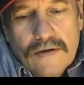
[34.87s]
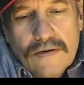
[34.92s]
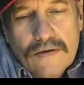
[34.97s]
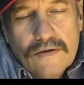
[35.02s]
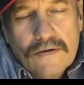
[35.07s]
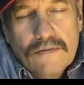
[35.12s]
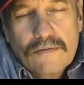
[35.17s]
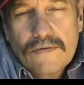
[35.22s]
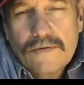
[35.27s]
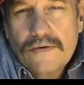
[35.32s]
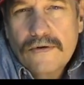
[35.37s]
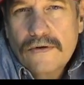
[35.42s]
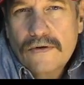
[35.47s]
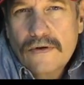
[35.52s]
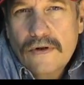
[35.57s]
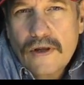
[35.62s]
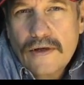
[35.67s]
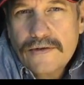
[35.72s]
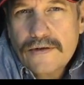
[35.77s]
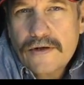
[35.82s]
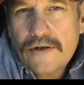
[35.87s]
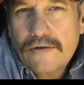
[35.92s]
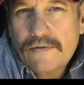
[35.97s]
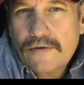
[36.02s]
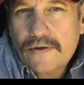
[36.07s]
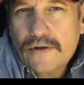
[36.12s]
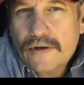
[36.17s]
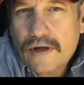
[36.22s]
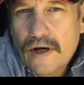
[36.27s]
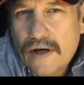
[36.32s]
There are lots of
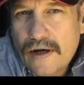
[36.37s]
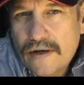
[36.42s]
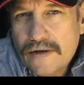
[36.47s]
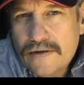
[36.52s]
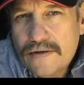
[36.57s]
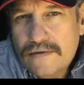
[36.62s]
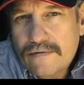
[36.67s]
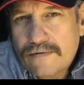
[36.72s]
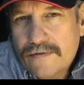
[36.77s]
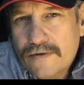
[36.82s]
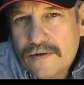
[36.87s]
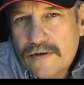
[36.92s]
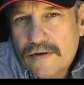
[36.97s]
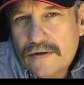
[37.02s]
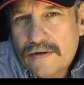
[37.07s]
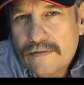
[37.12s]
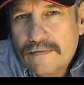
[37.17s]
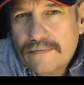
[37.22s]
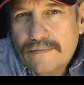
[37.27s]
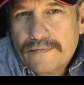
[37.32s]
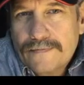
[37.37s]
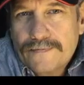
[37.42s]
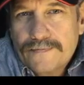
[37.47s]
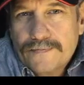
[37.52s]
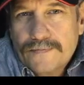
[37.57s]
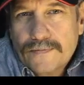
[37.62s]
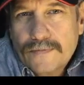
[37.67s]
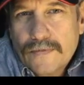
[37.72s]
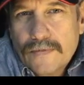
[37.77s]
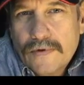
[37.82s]
different kinds of fear
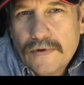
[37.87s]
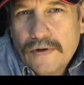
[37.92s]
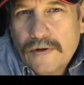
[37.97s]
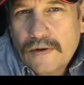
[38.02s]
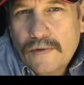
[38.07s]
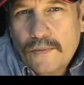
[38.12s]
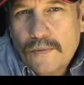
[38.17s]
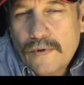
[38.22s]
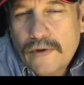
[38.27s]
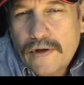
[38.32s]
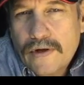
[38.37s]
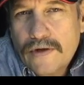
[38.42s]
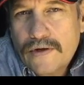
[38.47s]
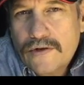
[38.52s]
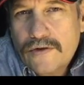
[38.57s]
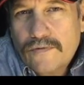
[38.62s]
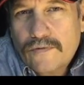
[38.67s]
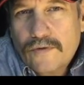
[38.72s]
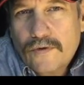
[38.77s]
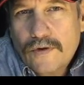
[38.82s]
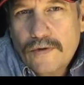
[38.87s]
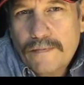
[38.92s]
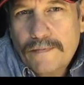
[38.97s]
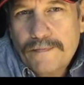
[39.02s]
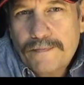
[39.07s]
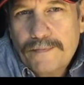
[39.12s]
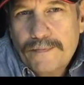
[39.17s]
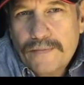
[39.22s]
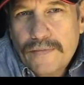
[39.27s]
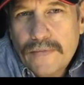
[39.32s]
that range
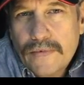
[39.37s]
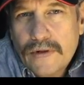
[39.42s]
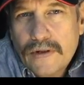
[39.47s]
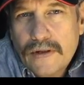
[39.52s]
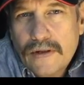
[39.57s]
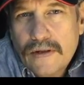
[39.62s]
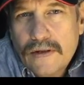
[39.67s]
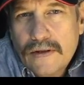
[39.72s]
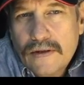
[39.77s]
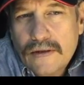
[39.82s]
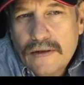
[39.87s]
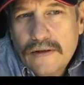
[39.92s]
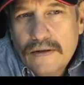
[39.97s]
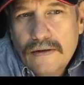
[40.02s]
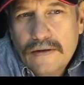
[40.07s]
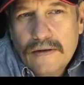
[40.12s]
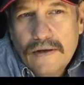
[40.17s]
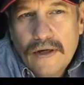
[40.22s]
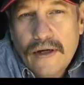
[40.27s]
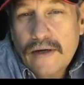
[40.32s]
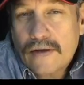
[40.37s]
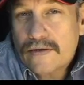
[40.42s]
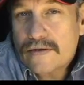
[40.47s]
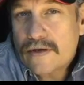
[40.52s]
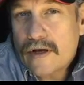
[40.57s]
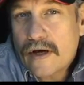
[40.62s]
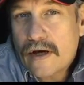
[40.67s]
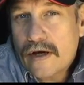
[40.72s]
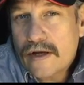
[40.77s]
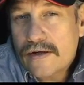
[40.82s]
from
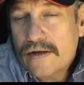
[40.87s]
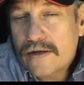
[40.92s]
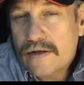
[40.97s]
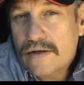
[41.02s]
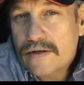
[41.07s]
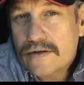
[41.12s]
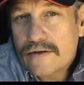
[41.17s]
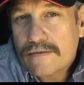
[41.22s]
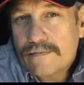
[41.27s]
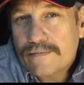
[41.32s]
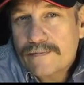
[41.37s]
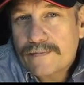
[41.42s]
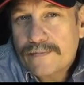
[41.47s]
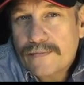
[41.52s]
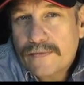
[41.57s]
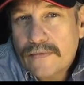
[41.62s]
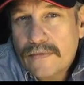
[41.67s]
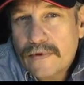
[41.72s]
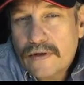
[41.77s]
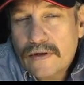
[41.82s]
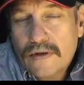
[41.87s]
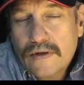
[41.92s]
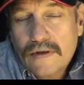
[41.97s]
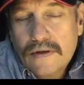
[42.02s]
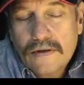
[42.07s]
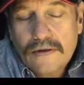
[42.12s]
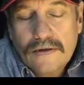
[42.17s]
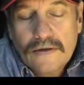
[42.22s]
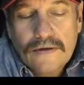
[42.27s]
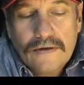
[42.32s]
anxieties,
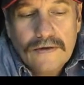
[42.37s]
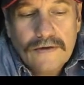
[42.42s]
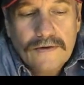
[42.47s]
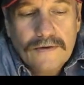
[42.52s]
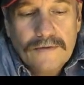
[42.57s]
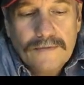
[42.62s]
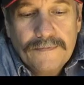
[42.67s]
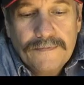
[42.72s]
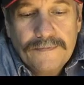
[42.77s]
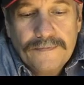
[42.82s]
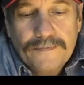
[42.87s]
and